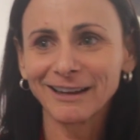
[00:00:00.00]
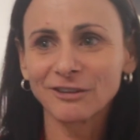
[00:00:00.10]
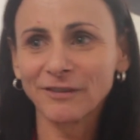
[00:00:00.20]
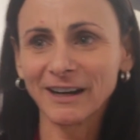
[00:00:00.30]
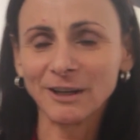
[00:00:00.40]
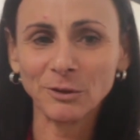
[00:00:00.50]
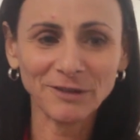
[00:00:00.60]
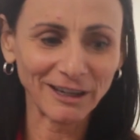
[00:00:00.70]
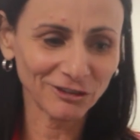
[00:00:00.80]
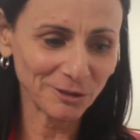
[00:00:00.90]
Yeah, it's funny.
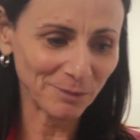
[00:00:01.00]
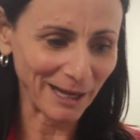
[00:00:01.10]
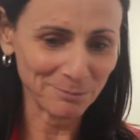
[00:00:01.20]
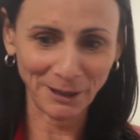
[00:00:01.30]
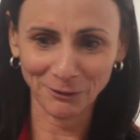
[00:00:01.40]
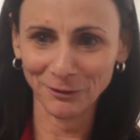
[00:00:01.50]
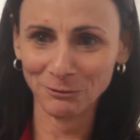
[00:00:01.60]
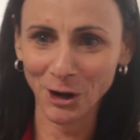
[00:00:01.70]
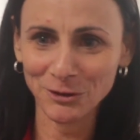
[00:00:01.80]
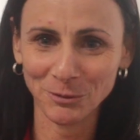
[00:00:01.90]
We've actually played better on the
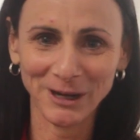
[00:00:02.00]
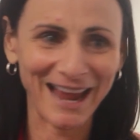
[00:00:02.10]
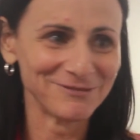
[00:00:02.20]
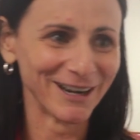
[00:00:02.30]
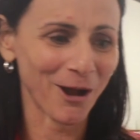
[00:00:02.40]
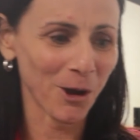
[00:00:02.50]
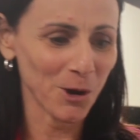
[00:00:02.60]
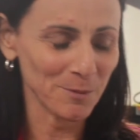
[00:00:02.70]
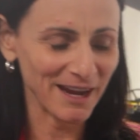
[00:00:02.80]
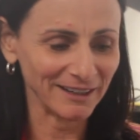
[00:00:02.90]
road than we have at
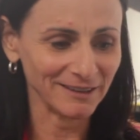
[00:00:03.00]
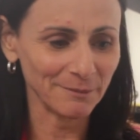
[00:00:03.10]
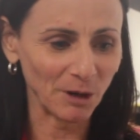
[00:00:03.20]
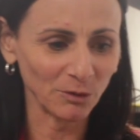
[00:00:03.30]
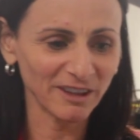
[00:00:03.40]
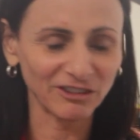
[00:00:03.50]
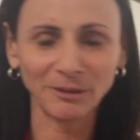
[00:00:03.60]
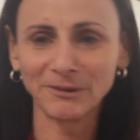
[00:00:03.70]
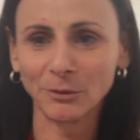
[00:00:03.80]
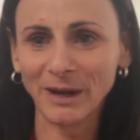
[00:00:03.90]
home. And that's
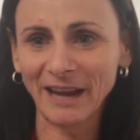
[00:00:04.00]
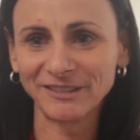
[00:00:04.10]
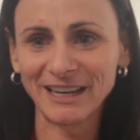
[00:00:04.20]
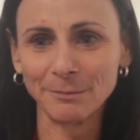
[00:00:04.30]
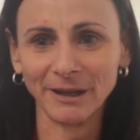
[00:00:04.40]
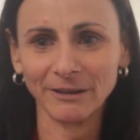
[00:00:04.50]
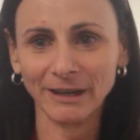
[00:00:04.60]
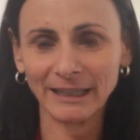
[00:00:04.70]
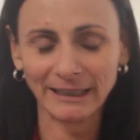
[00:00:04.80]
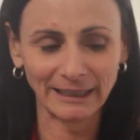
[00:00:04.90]
something that we have to get better
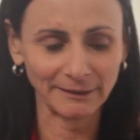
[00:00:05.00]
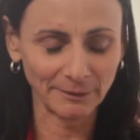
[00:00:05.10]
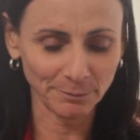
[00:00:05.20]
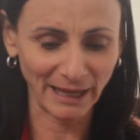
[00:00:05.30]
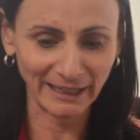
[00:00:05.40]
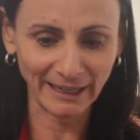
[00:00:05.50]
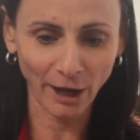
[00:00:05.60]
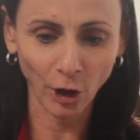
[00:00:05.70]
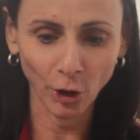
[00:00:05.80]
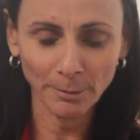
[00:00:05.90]
at playing at
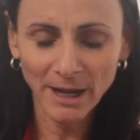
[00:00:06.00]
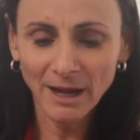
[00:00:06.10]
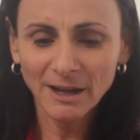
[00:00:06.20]
home.